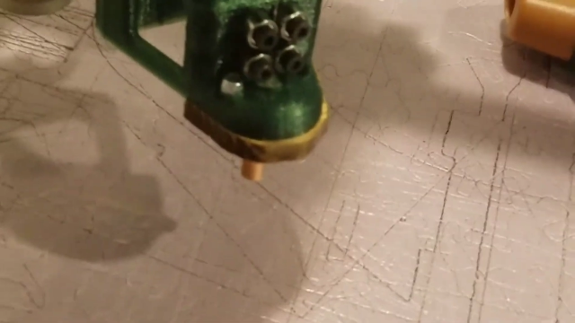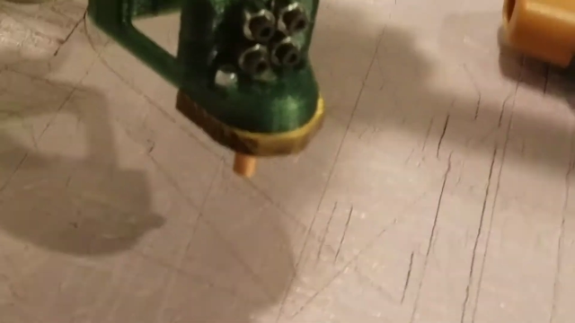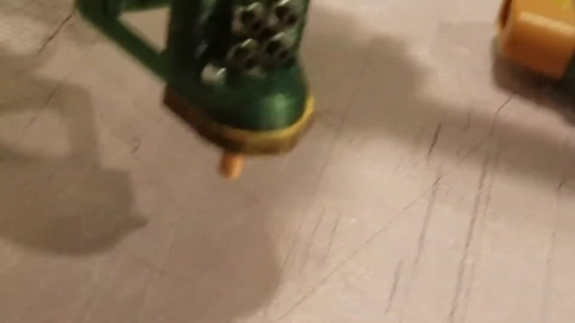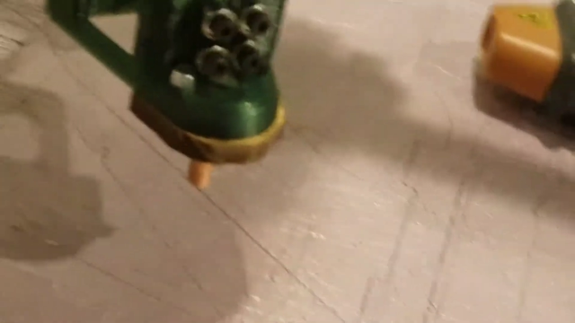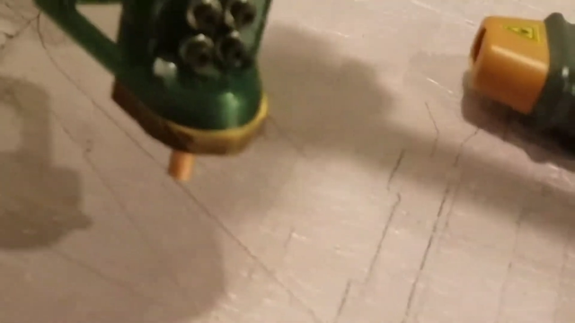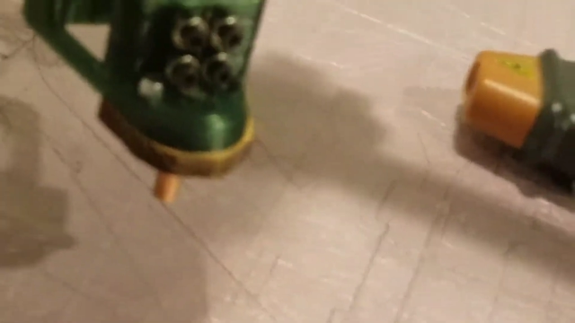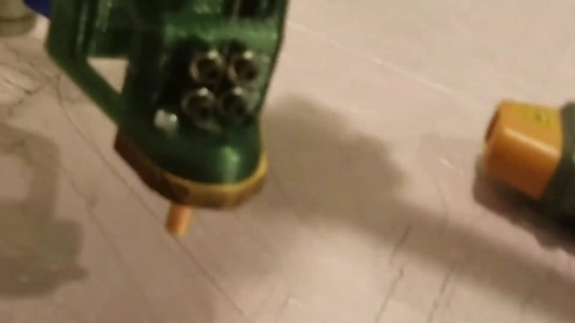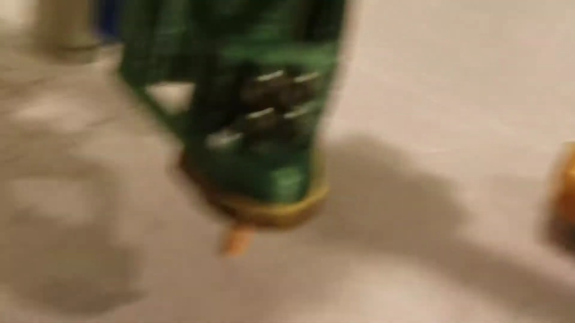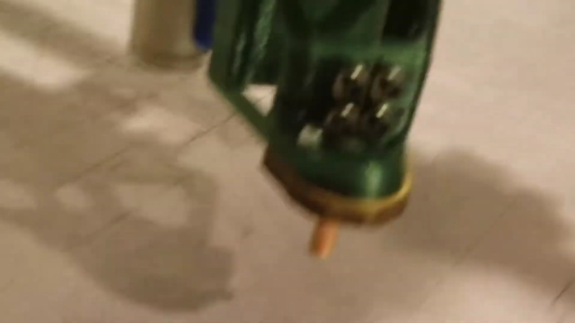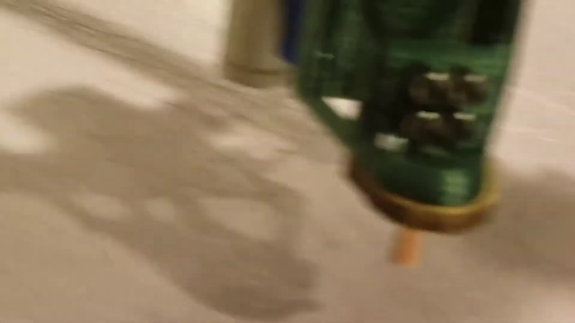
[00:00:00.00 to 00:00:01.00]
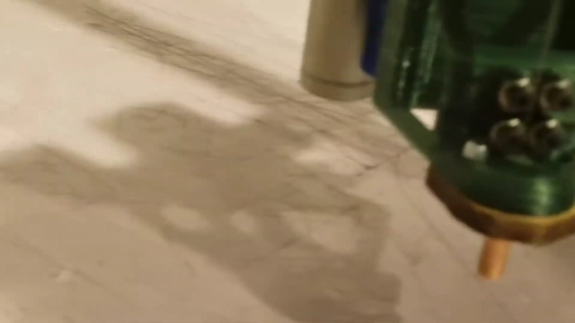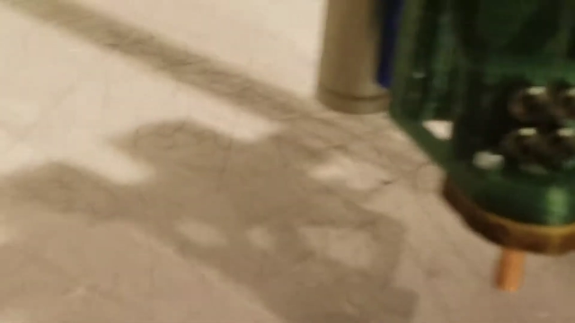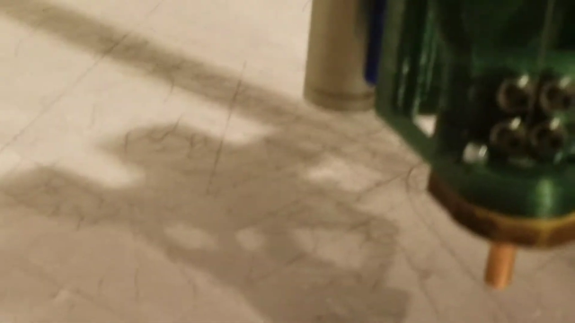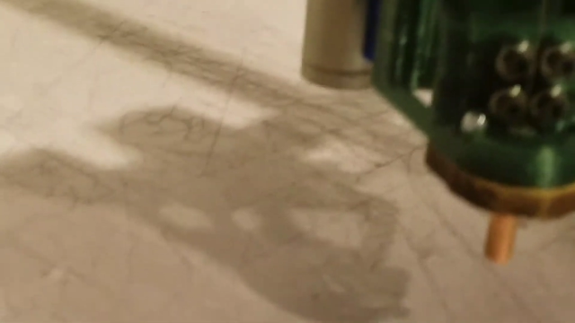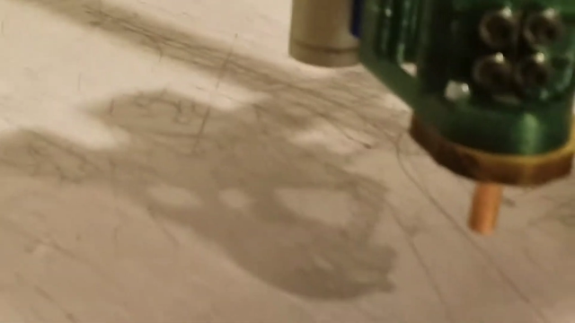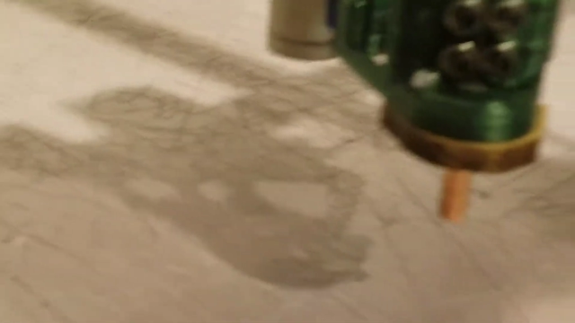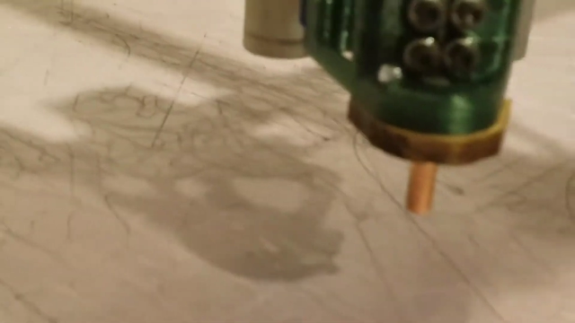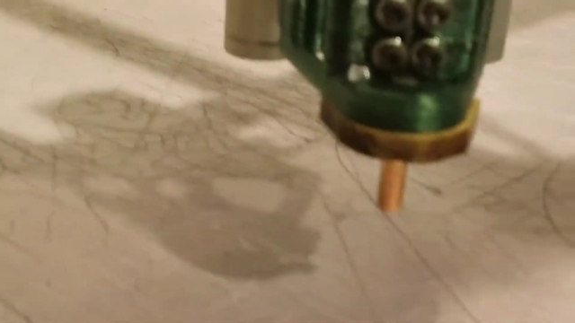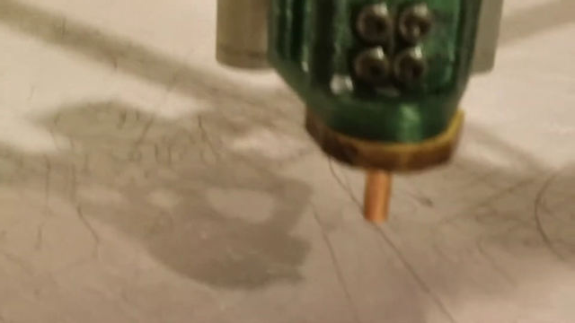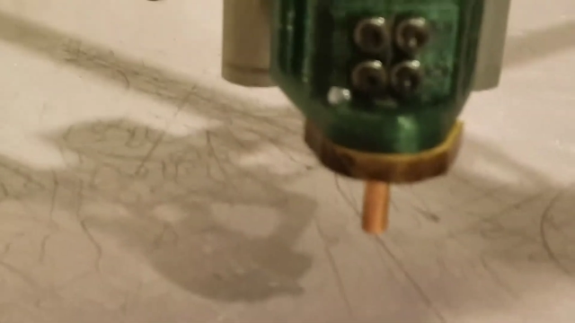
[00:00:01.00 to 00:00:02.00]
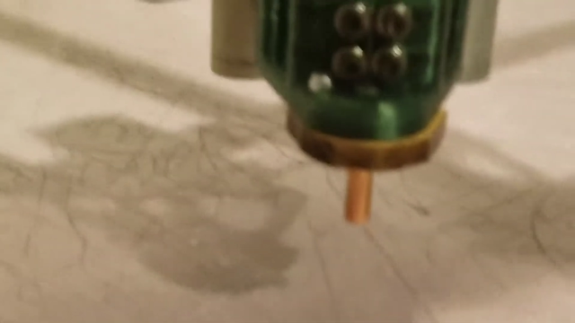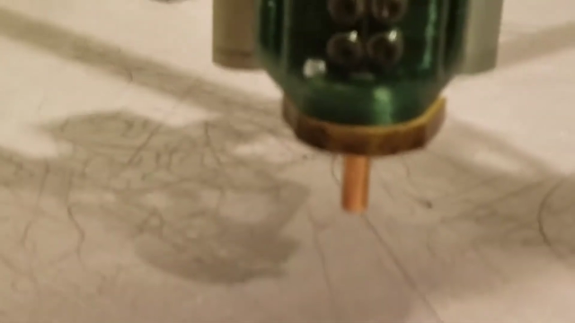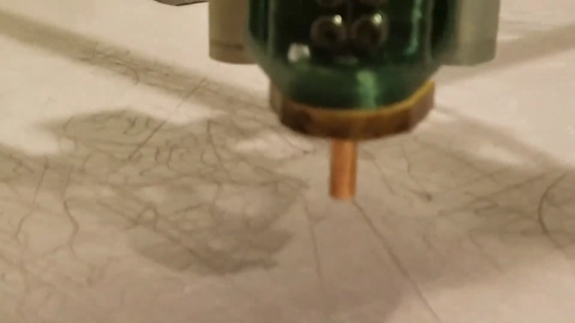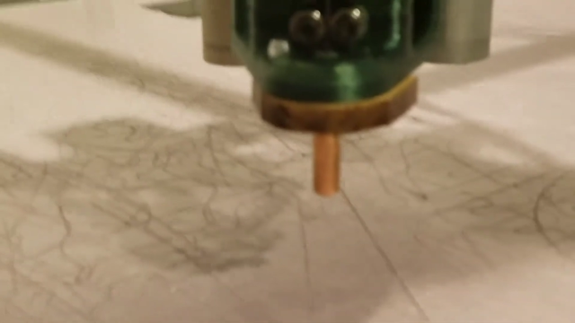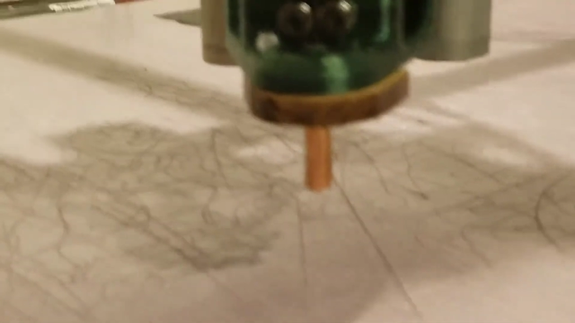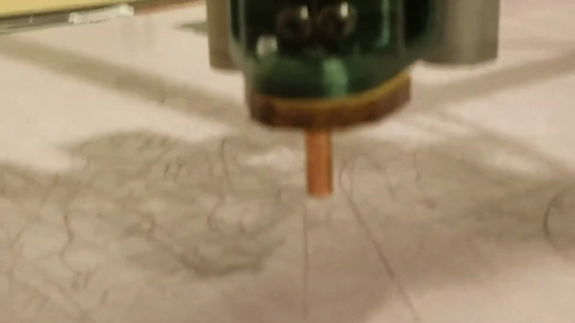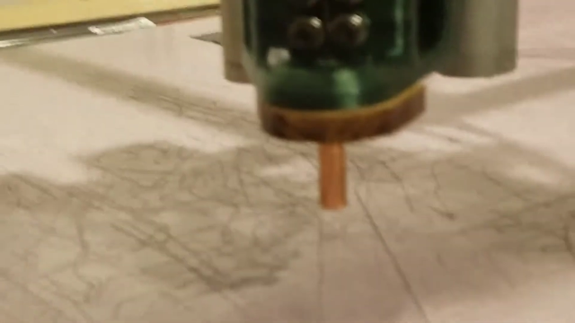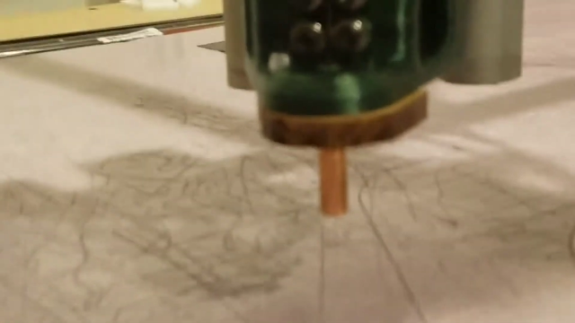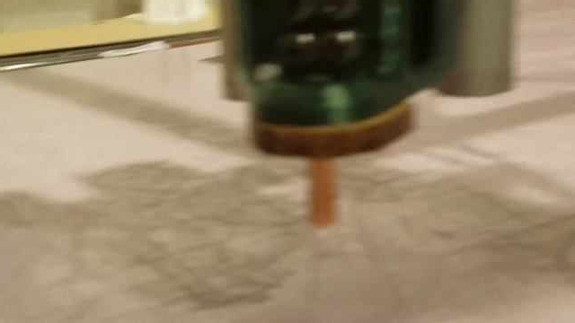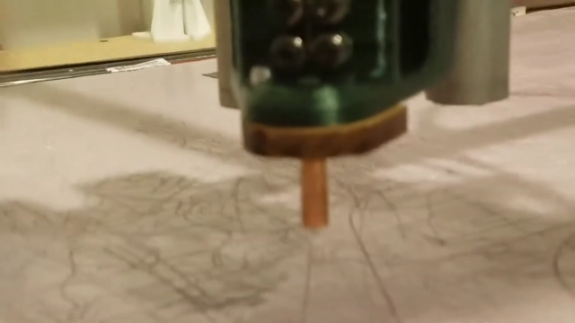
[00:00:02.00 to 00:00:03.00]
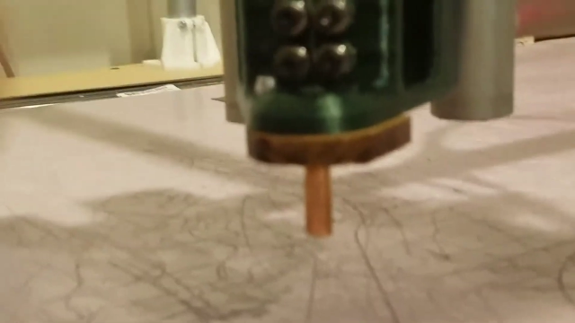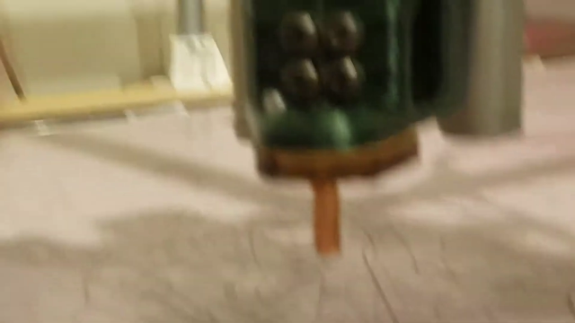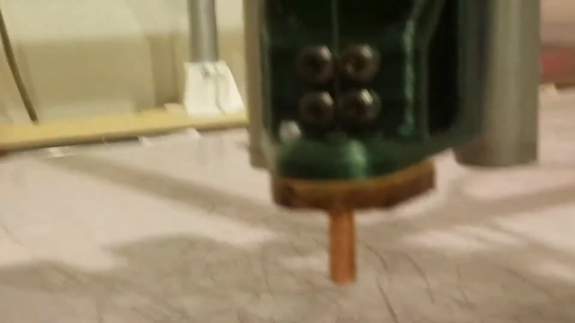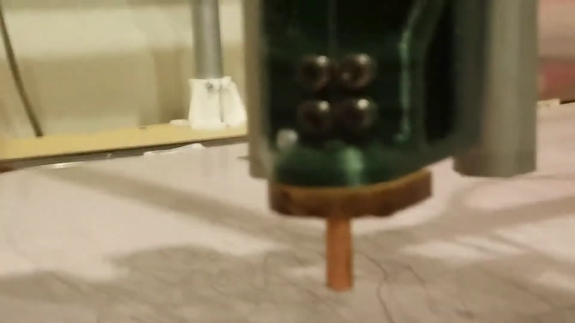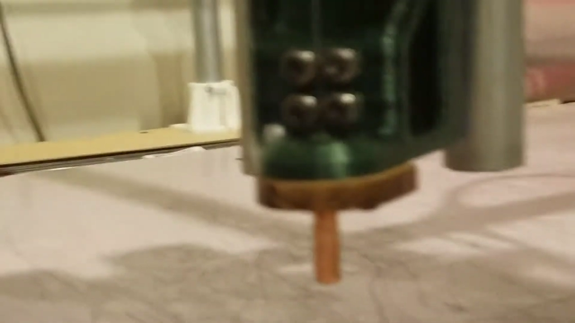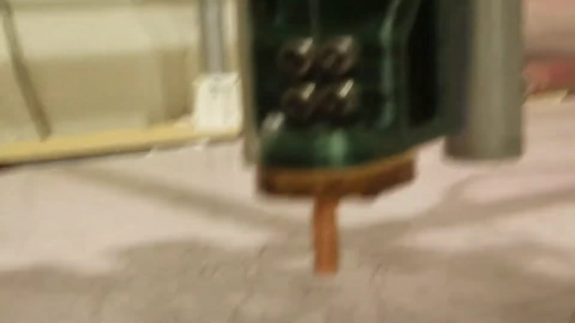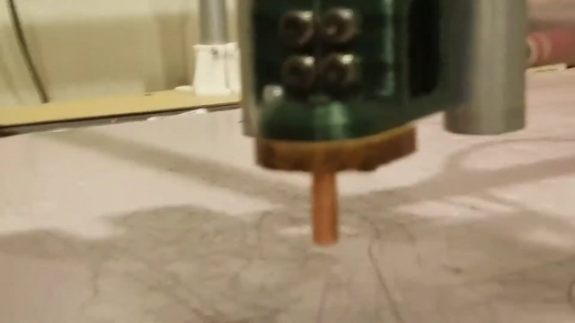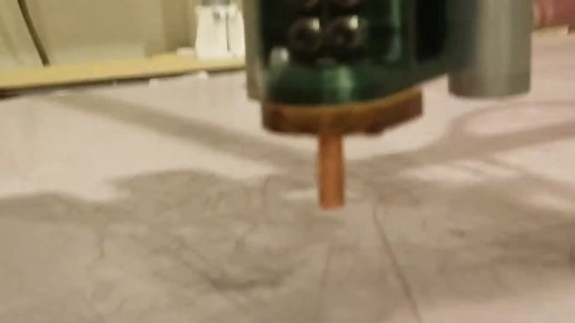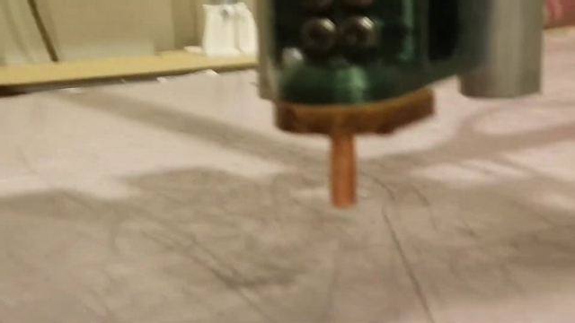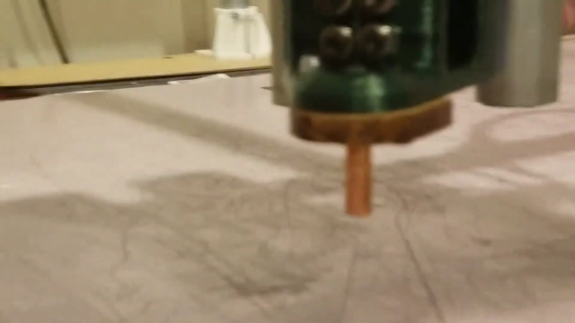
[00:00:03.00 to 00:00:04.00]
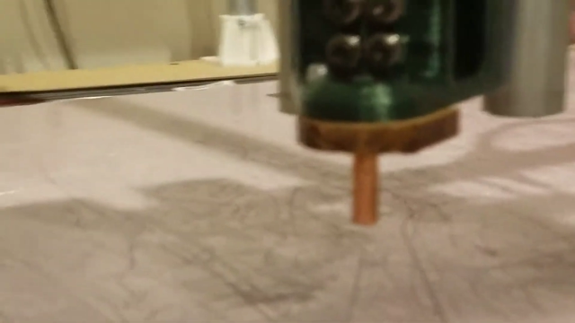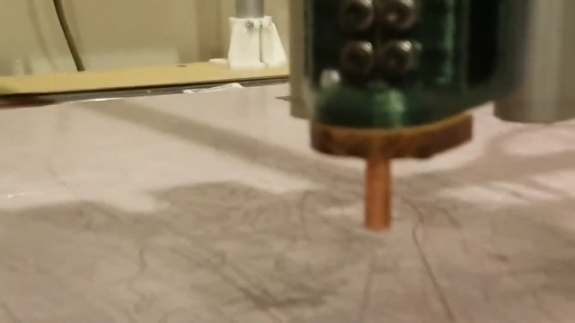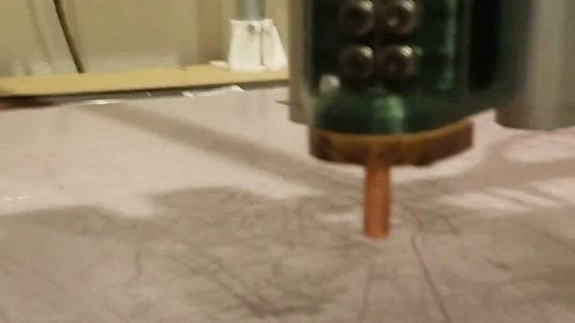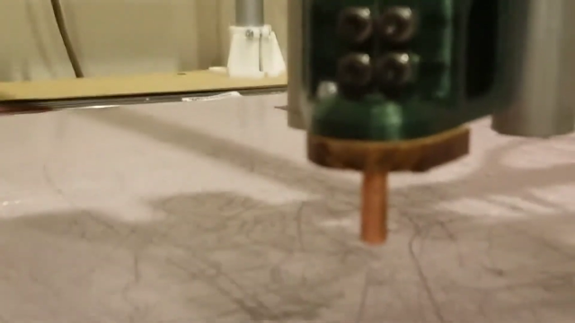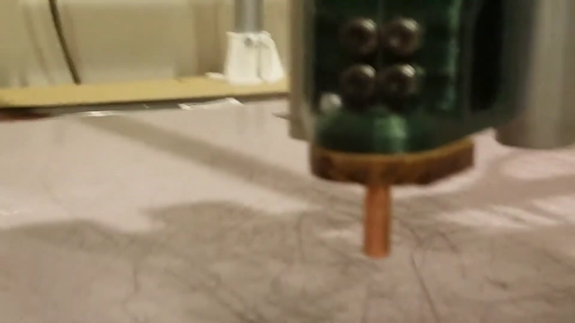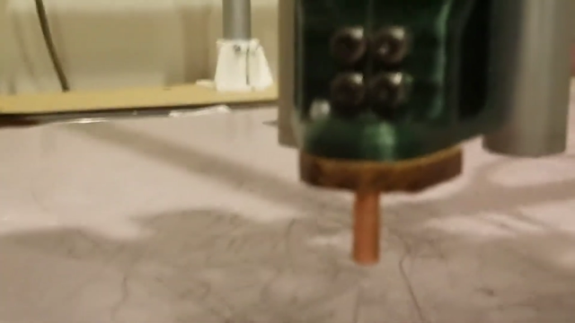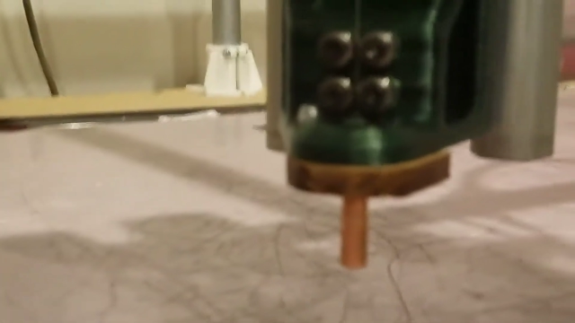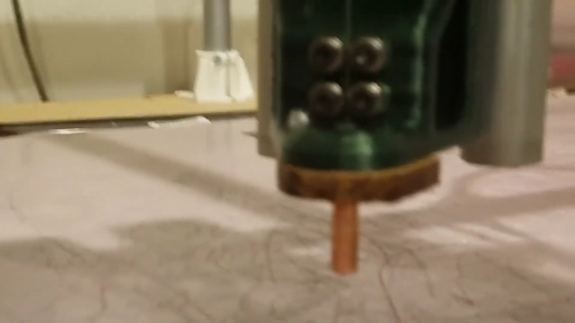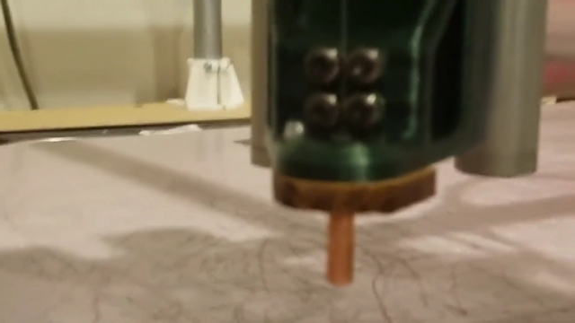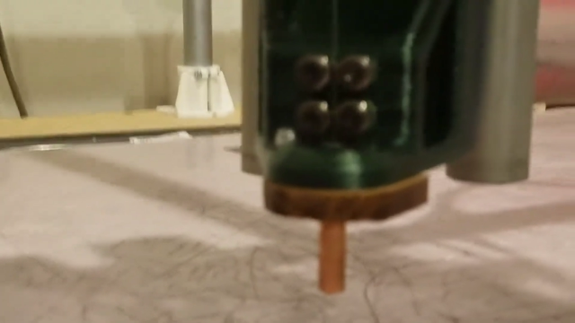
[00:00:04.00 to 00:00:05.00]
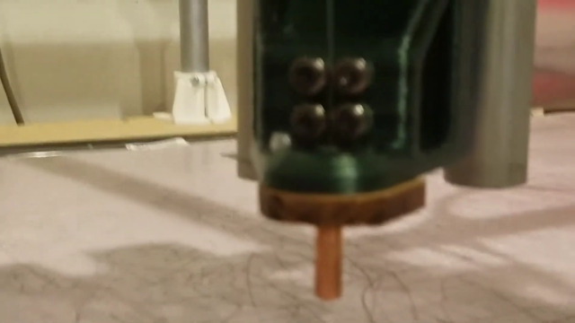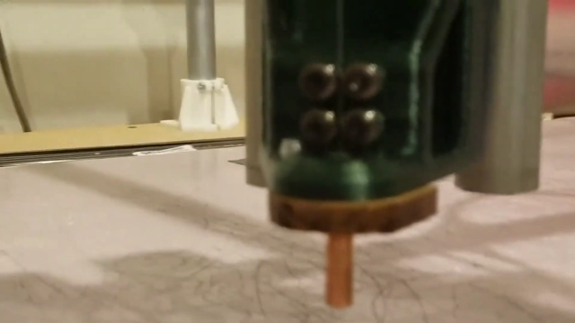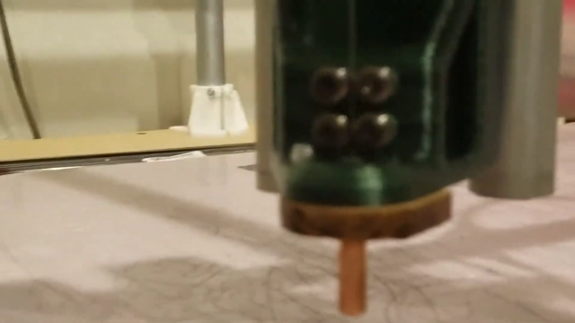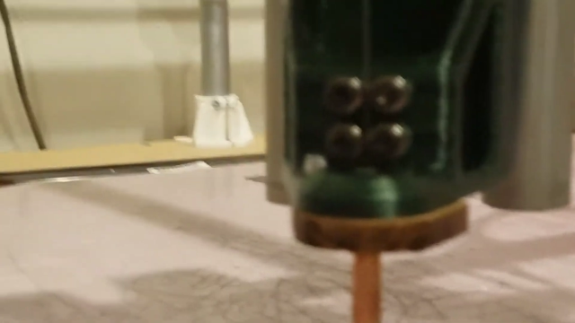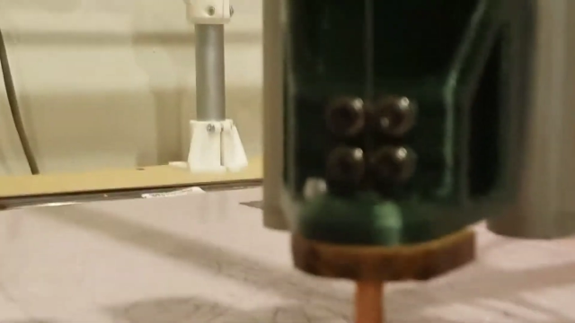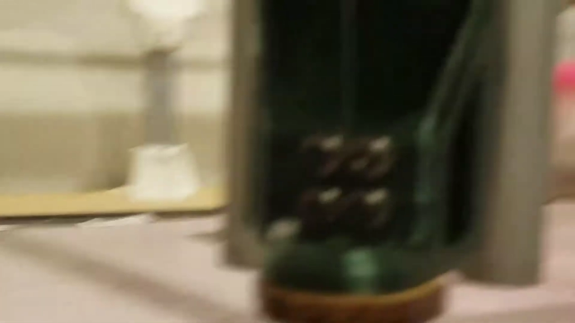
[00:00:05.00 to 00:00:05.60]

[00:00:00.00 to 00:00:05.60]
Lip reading: [unreadable: no face in view]